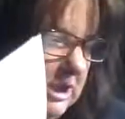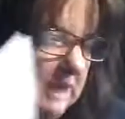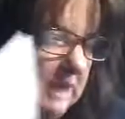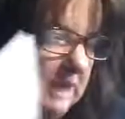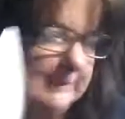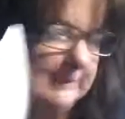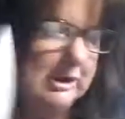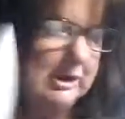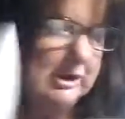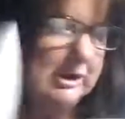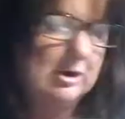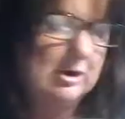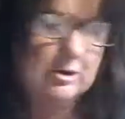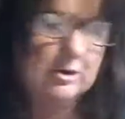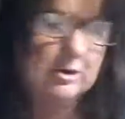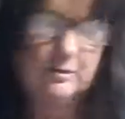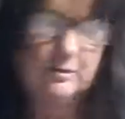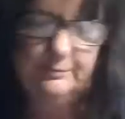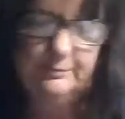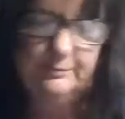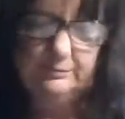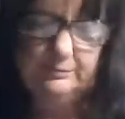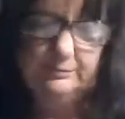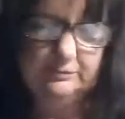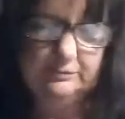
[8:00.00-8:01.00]
I'm at home.
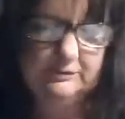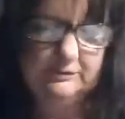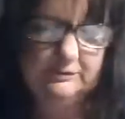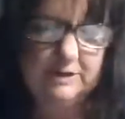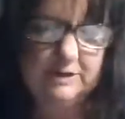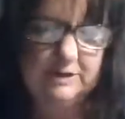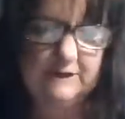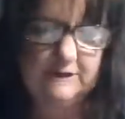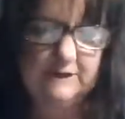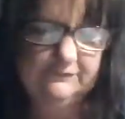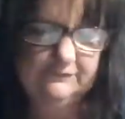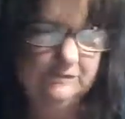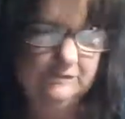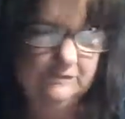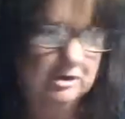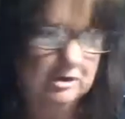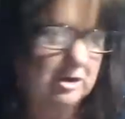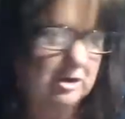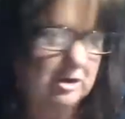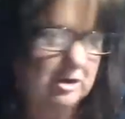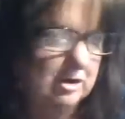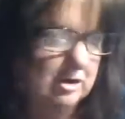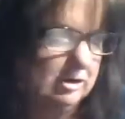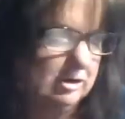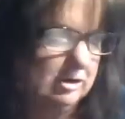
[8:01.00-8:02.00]
Don't have to look
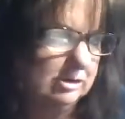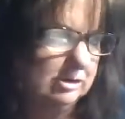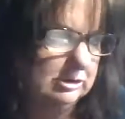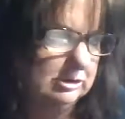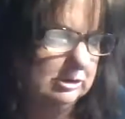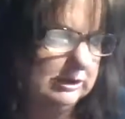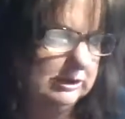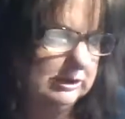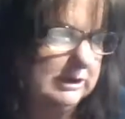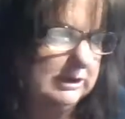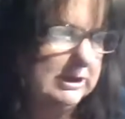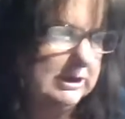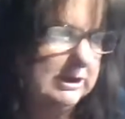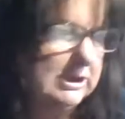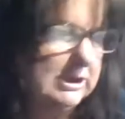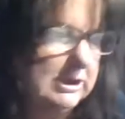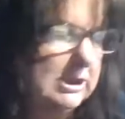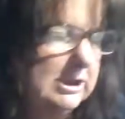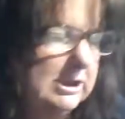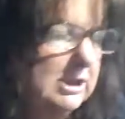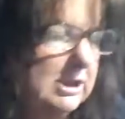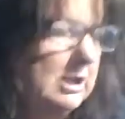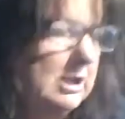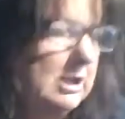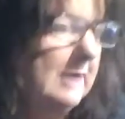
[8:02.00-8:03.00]
all girly.
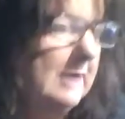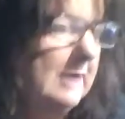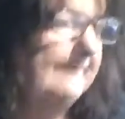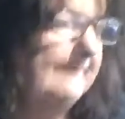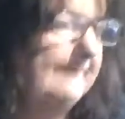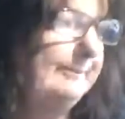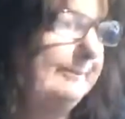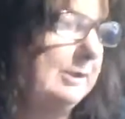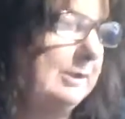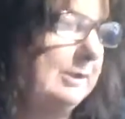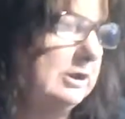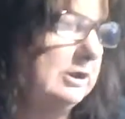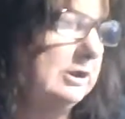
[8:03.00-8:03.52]
But